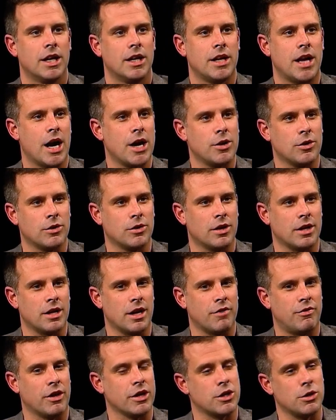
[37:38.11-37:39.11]
now you're, I
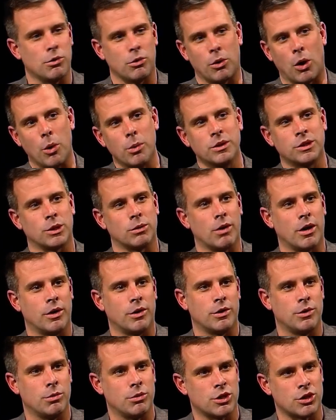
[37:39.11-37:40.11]
feel like you were always a runner.
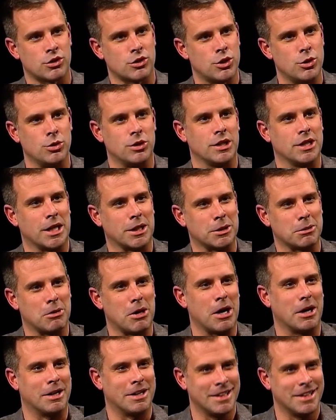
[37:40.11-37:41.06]
You were just choosing not to run.